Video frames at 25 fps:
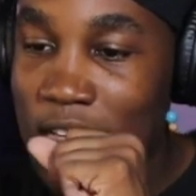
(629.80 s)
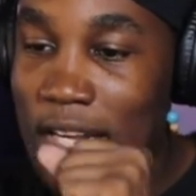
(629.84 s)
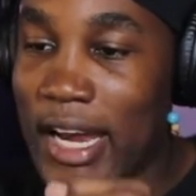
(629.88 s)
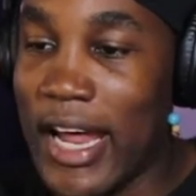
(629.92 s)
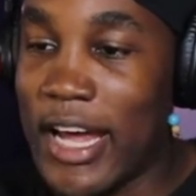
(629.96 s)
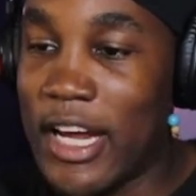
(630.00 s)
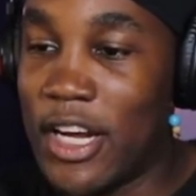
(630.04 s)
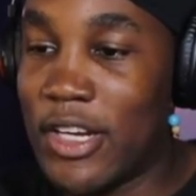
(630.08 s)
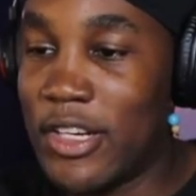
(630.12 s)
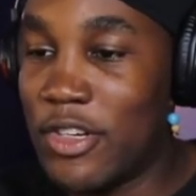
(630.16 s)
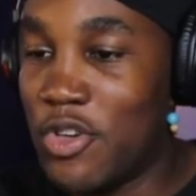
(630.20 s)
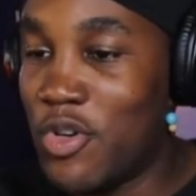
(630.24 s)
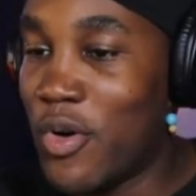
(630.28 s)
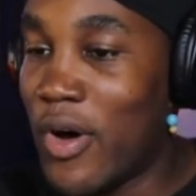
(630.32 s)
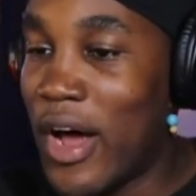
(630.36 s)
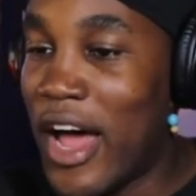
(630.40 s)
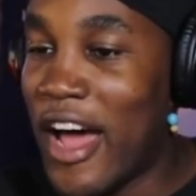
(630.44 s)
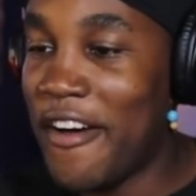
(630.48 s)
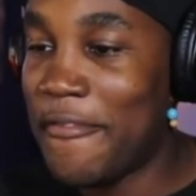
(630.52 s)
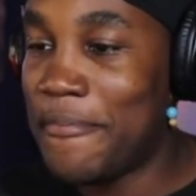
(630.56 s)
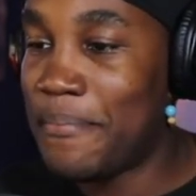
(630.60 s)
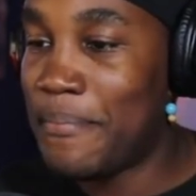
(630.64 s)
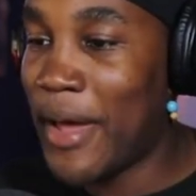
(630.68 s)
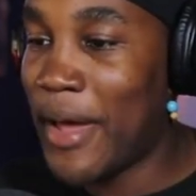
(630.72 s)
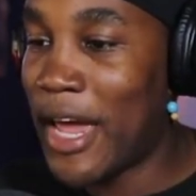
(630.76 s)
like you don't
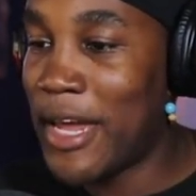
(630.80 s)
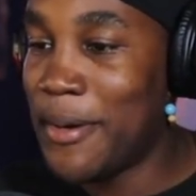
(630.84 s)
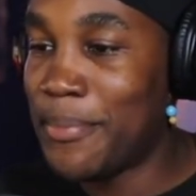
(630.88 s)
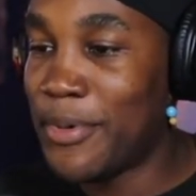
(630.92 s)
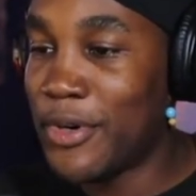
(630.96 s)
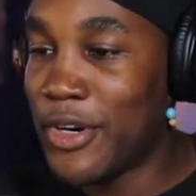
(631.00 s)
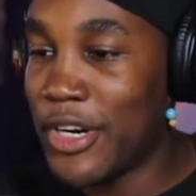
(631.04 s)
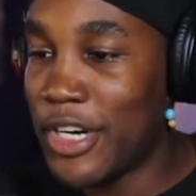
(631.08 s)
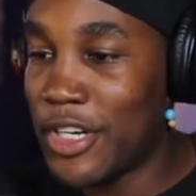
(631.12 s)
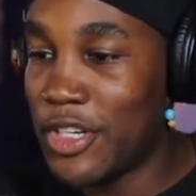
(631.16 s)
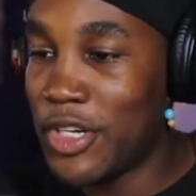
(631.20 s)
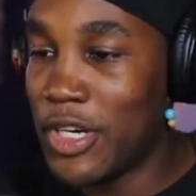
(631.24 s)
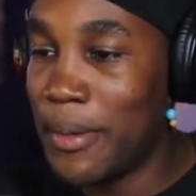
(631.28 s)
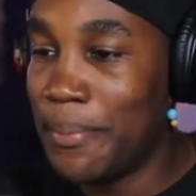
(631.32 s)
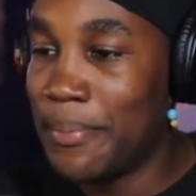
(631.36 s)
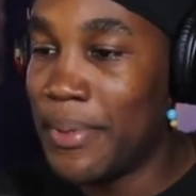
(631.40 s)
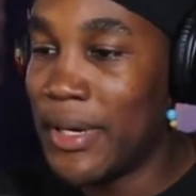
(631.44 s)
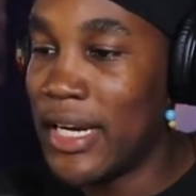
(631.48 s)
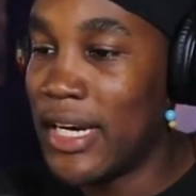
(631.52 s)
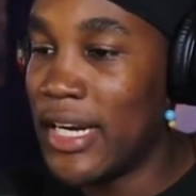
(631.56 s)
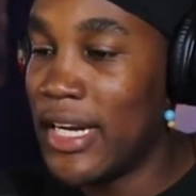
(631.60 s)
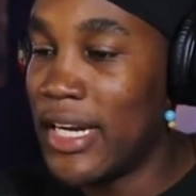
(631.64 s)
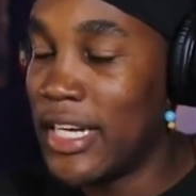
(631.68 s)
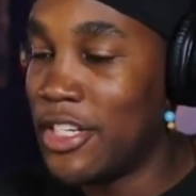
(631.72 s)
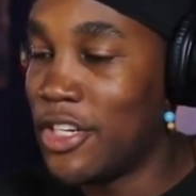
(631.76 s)
have paper and you could
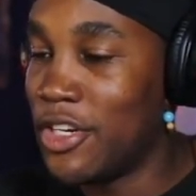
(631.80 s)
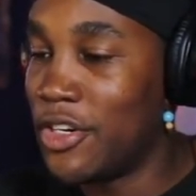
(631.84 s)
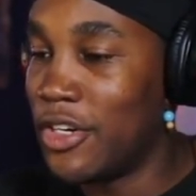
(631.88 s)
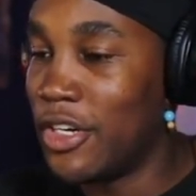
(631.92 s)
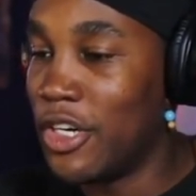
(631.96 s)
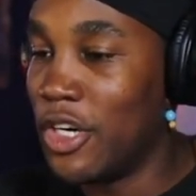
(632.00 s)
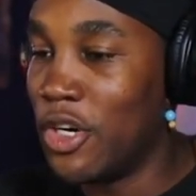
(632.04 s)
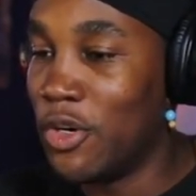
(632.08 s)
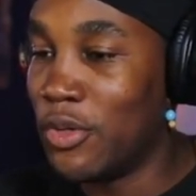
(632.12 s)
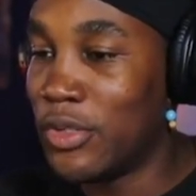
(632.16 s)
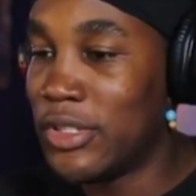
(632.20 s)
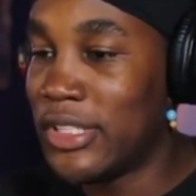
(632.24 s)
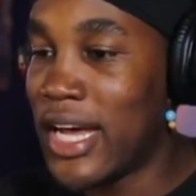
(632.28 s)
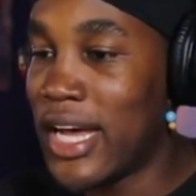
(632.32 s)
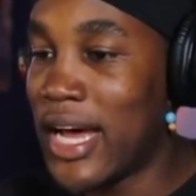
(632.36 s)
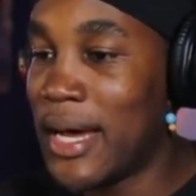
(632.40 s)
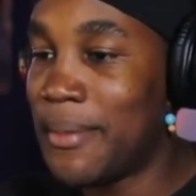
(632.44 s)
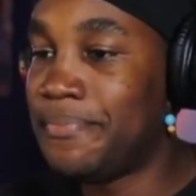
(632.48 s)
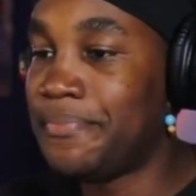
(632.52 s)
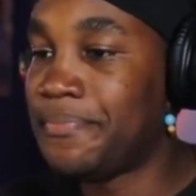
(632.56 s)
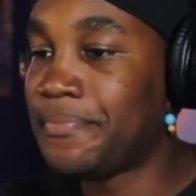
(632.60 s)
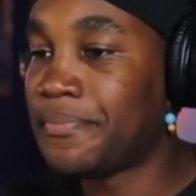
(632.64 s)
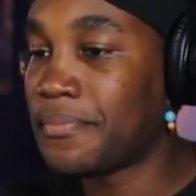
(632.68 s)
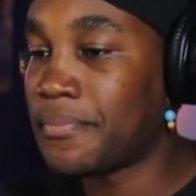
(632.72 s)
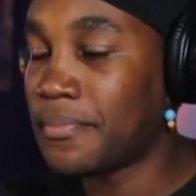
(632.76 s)
put it in your notes
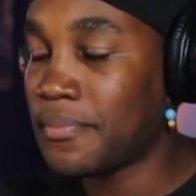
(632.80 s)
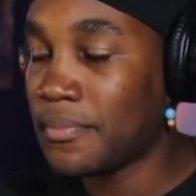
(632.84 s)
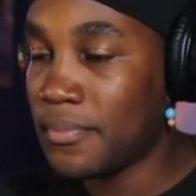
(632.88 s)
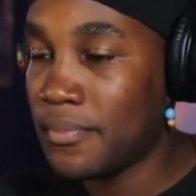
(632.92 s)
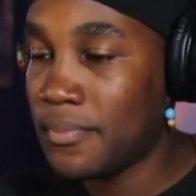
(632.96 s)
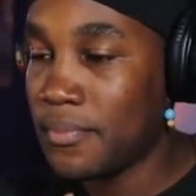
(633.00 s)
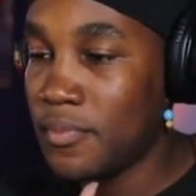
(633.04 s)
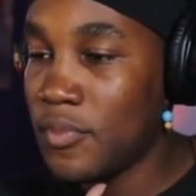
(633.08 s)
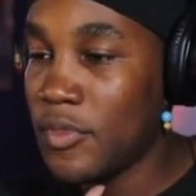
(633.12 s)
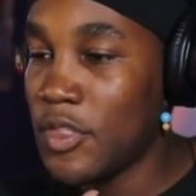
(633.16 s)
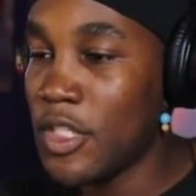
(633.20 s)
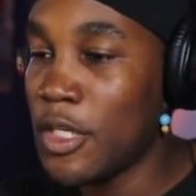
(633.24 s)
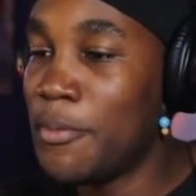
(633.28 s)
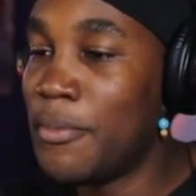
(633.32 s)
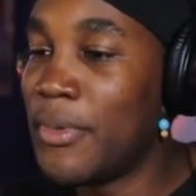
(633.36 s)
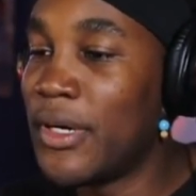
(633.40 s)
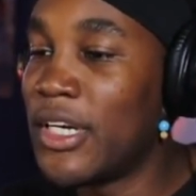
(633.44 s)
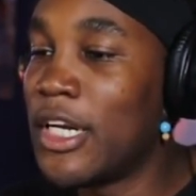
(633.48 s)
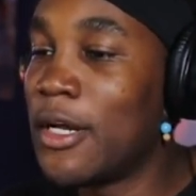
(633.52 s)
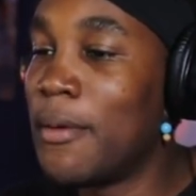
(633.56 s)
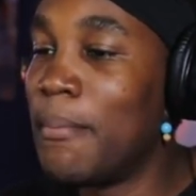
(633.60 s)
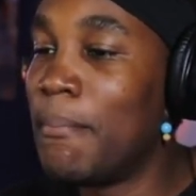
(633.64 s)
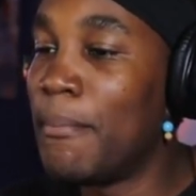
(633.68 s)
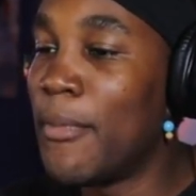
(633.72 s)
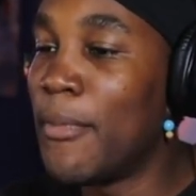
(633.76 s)
app,
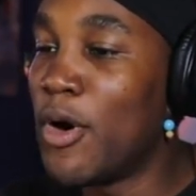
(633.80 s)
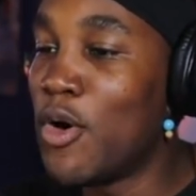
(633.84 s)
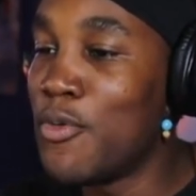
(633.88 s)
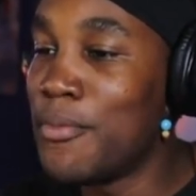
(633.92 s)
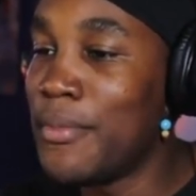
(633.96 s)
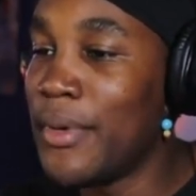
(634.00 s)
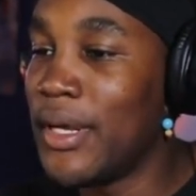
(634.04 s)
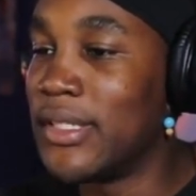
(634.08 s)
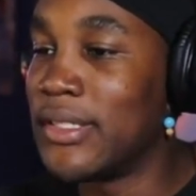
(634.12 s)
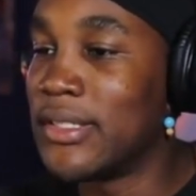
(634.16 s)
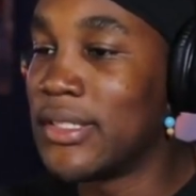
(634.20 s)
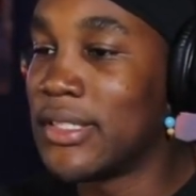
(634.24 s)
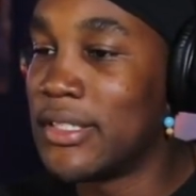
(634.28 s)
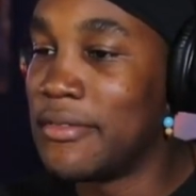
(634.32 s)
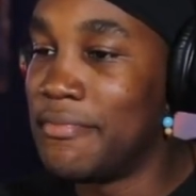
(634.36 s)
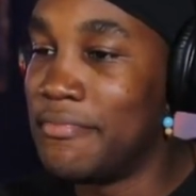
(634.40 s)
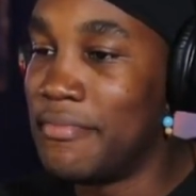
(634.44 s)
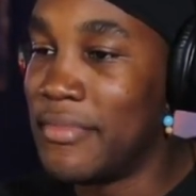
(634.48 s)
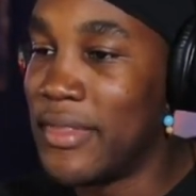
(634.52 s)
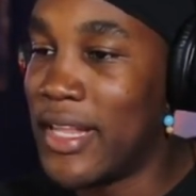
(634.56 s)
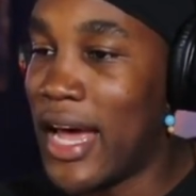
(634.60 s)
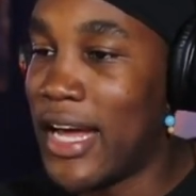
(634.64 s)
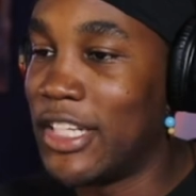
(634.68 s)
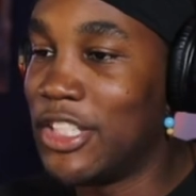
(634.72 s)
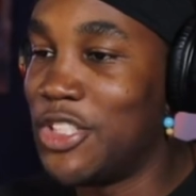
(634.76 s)
but the moment
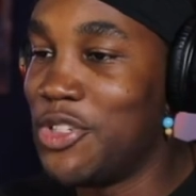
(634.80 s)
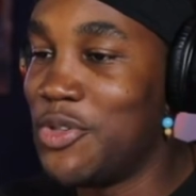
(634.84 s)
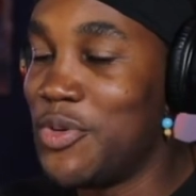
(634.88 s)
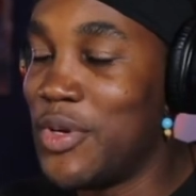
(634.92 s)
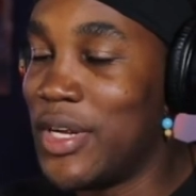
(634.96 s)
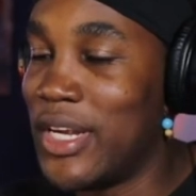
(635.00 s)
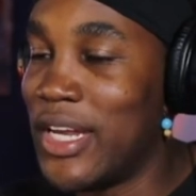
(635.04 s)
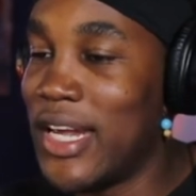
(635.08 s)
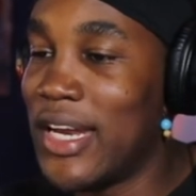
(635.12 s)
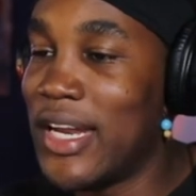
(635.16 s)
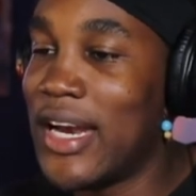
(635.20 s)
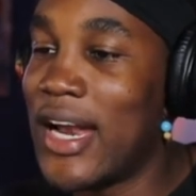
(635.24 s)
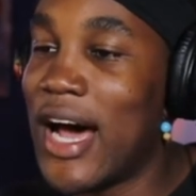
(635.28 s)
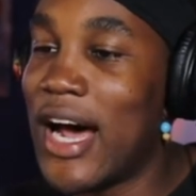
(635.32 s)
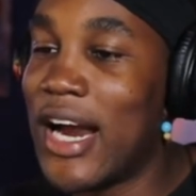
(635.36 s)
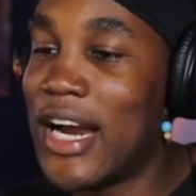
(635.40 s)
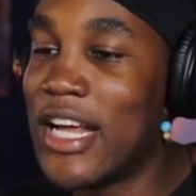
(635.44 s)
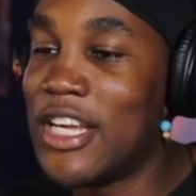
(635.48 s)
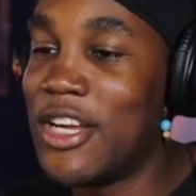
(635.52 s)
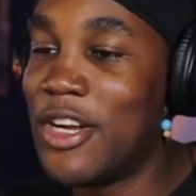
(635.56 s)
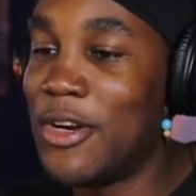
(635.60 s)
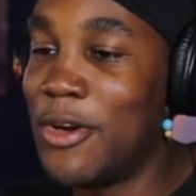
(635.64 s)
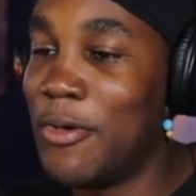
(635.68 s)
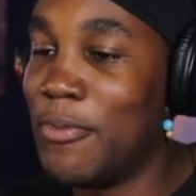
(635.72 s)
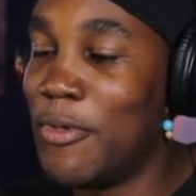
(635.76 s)
that you get it out
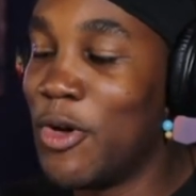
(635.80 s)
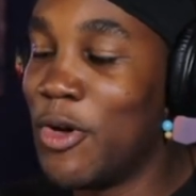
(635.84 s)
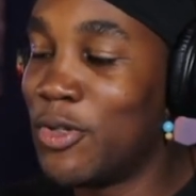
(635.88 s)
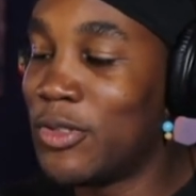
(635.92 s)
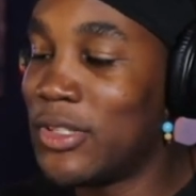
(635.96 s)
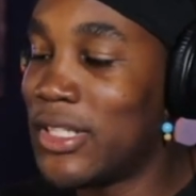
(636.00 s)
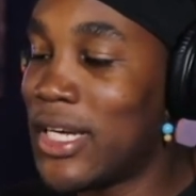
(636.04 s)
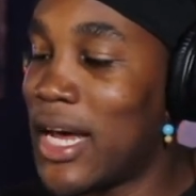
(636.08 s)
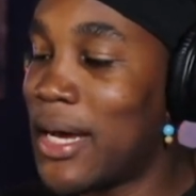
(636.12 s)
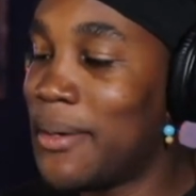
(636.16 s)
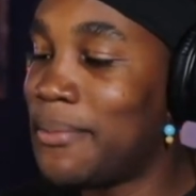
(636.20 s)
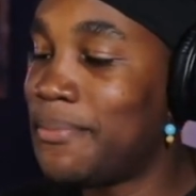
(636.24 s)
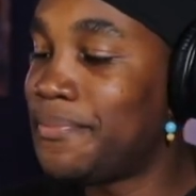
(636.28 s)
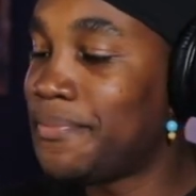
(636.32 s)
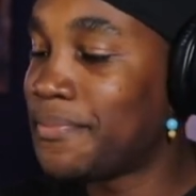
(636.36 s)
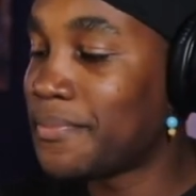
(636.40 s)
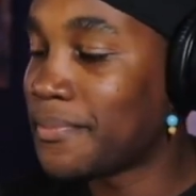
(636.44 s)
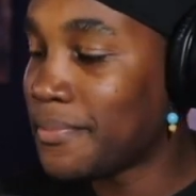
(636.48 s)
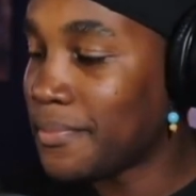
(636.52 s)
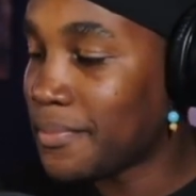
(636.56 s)
of your notes app,